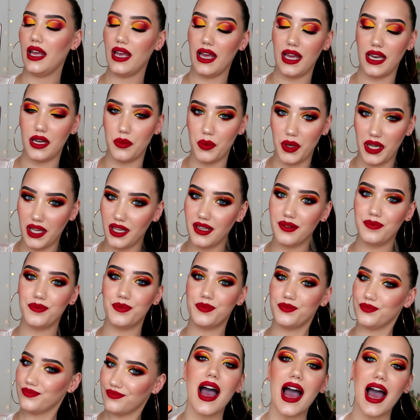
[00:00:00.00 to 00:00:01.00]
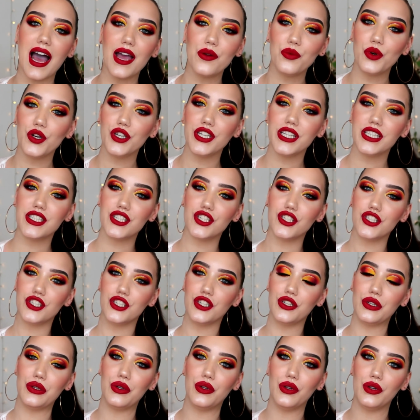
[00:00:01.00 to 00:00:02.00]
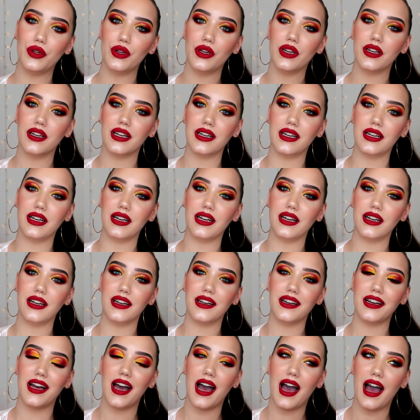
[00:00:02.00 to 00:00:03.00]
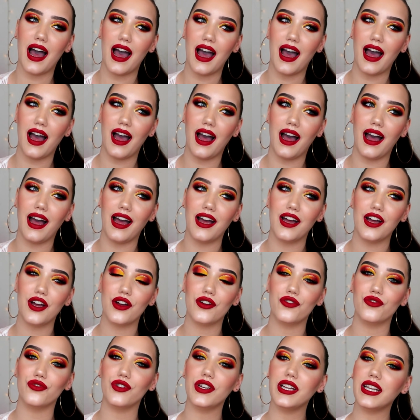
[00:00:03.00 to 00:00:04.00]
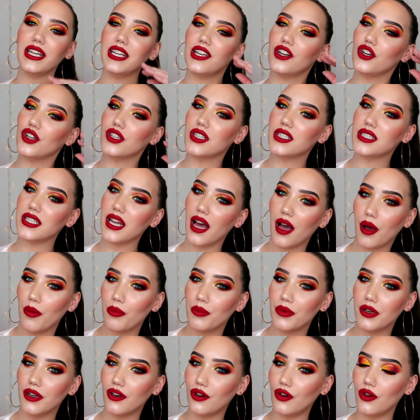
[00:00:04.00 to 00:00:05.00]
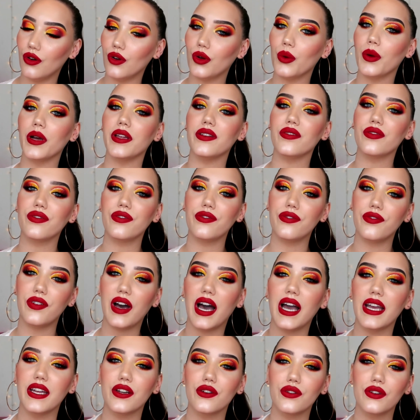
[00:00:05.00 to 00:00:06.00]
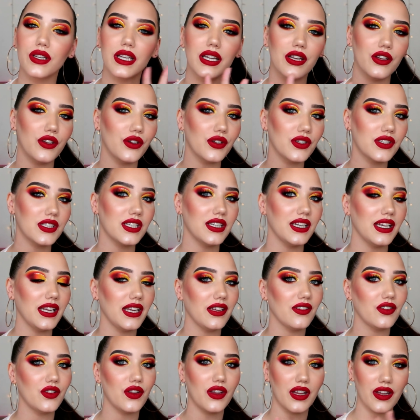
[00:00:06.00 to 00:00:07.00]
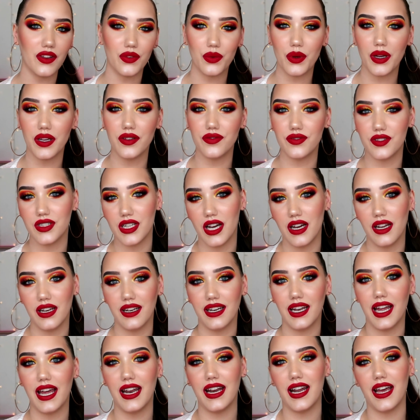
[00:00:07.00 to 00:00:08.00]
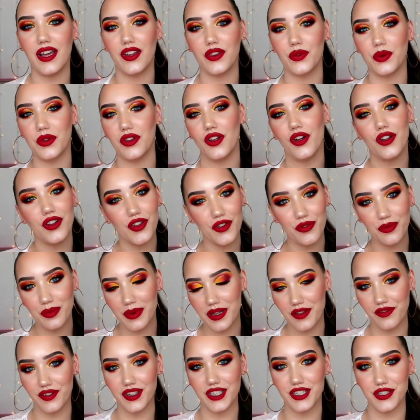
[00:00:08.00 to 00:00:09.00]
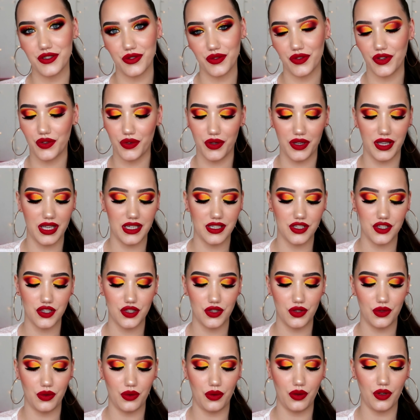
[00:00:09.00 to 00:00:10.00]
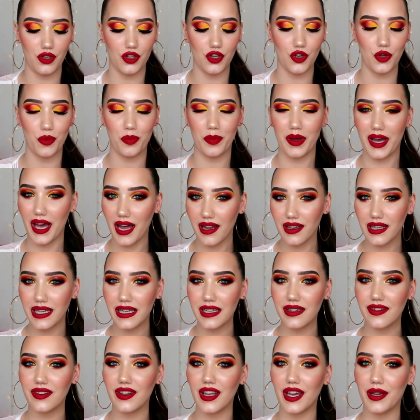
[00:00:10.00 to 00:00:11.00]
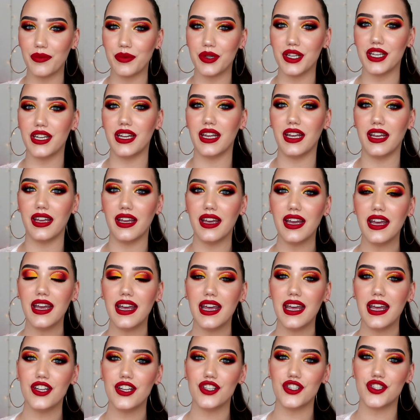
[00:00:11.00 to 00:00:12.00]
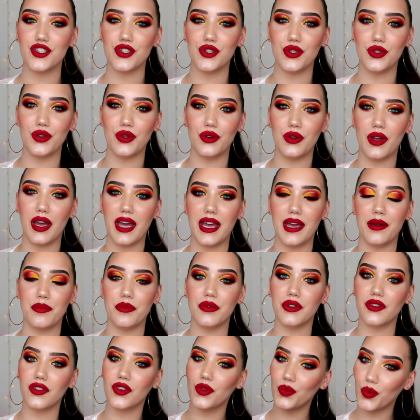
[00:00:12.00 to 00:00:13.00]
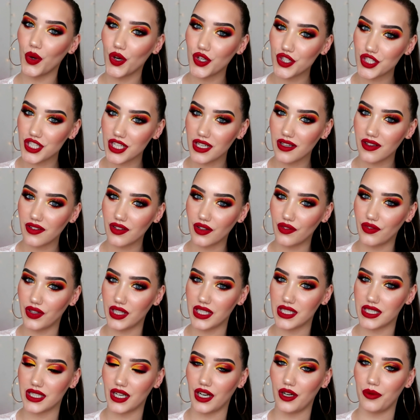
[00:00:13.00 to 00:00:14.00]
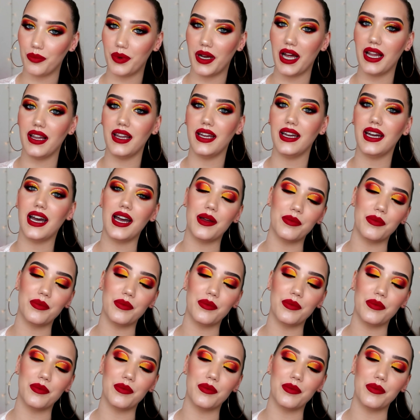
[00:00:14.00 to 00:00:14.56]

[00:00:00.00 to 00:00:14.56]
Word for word: Anyway, I wanted to do a really autumnal, quite fiery look today. So that's what I've done. And as with all of my videos going into new palettes, I'm gonna do swatches of the entire palette.